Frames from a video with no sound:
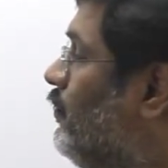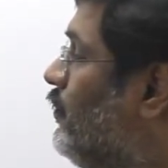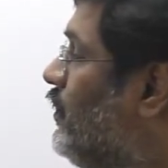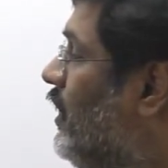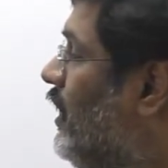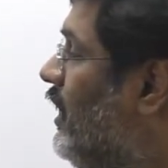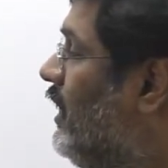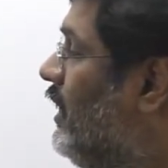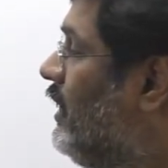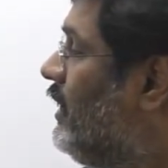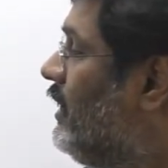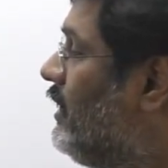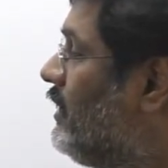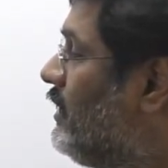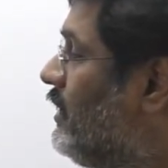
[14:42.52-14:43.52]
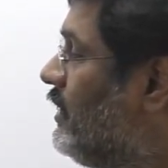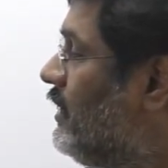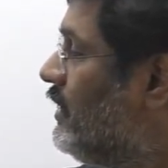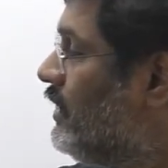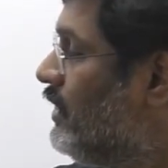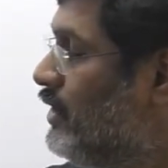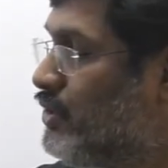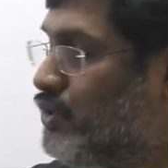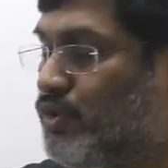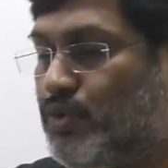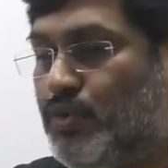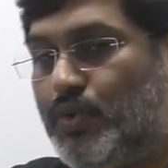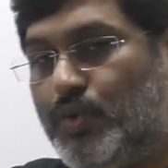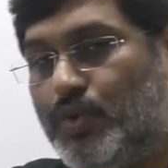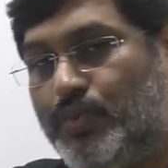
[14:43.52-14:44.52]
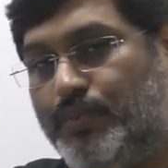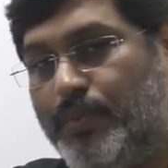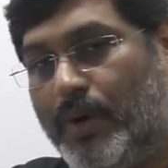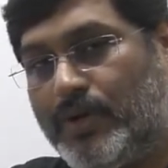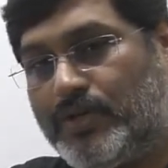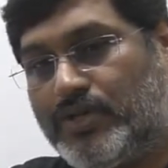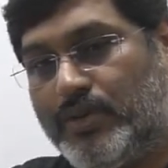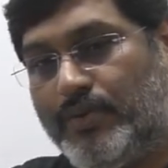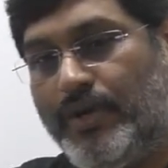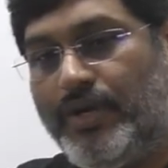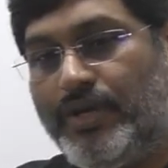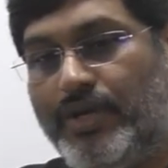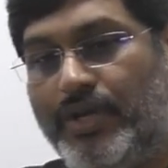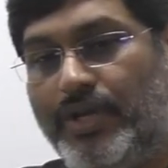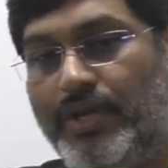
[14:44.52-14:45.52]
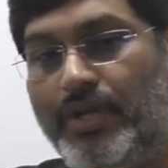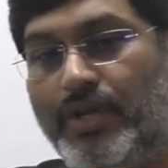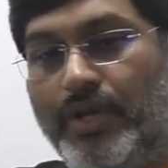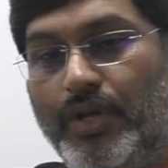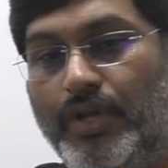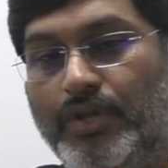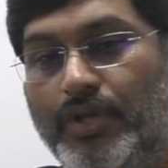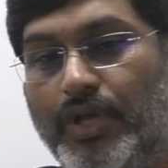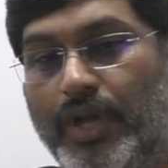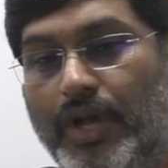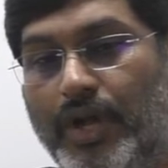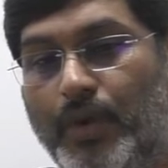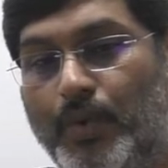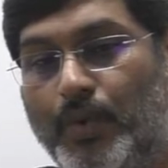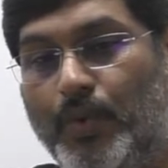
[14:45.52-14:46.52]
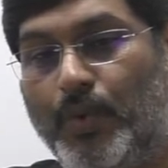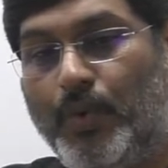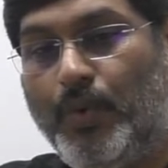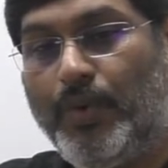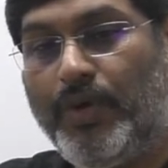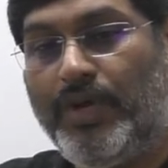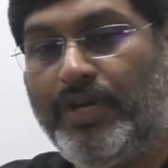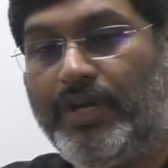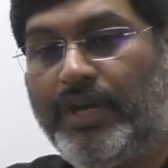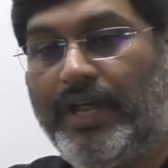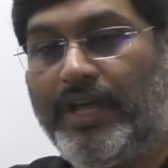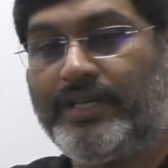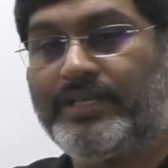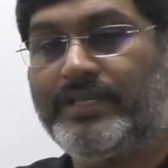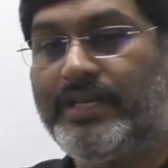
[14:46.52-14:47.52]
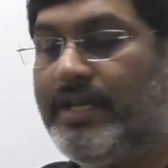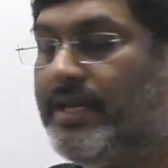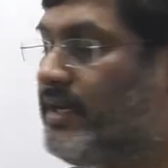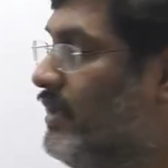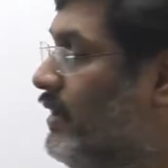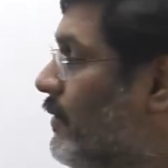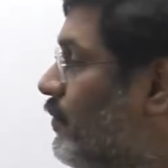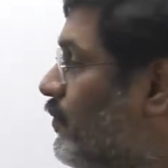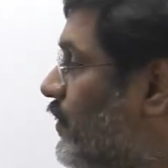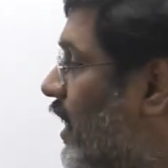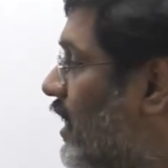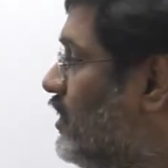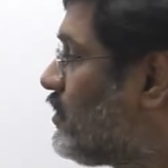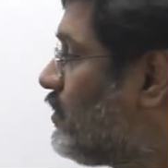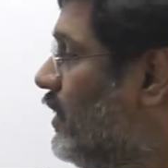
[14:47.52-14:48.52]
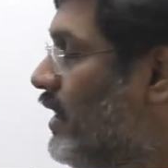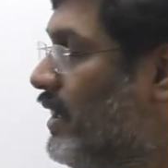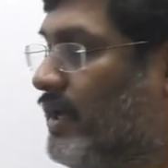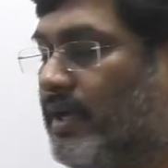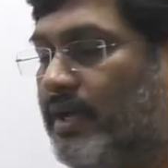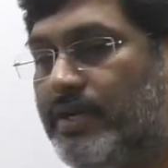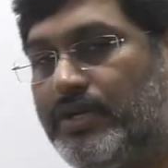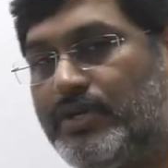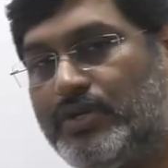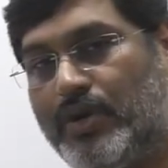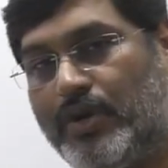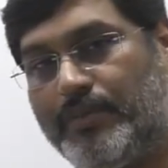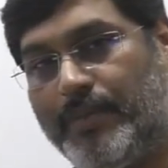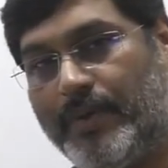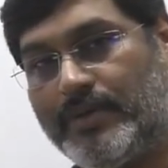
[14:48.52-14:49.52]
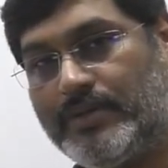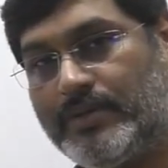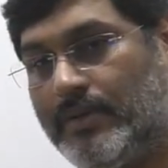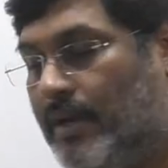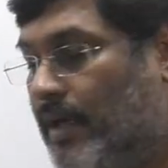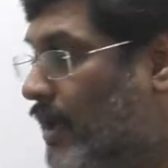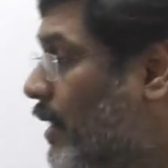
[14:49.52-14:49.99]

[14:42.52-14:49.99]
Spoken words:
There is no possibility, there no interaction, that's why it is not possible.